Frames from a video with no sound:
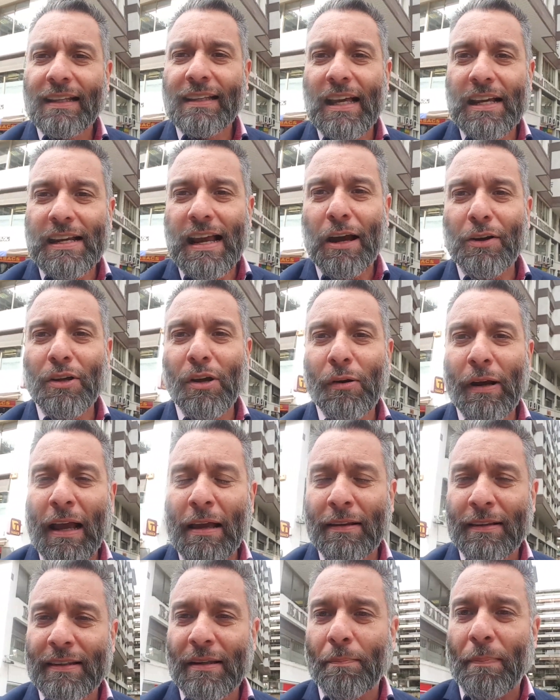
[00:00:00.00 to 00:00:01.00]
that's how you
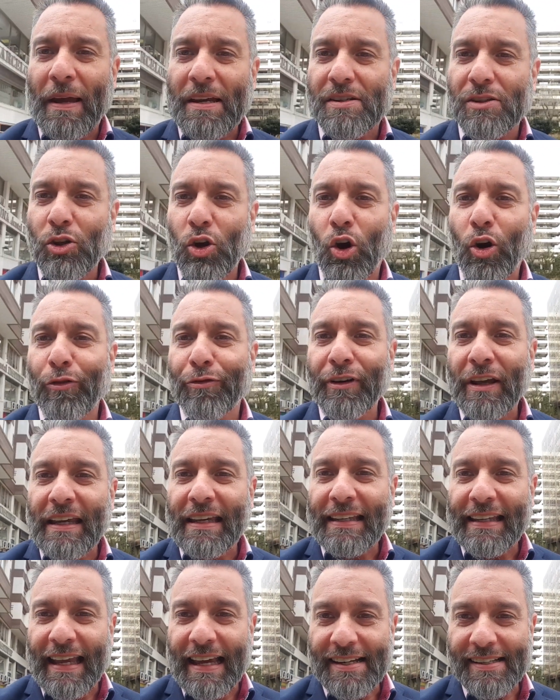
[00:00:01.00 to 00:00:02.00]
get the best of
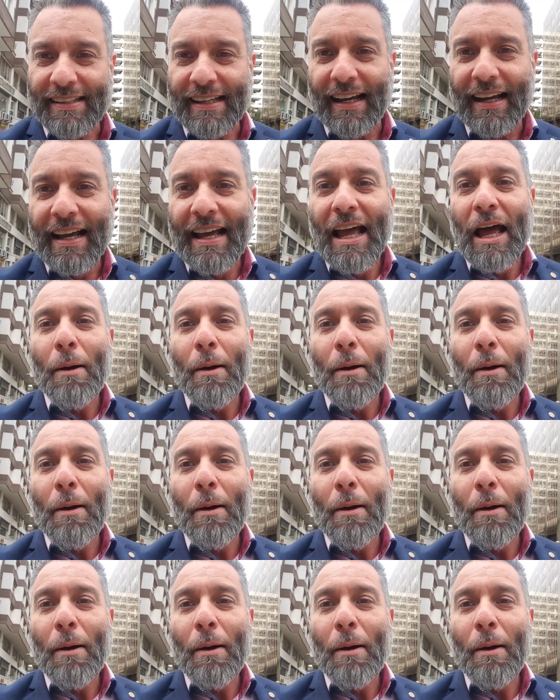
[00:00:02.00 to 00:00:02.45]
Iniesta.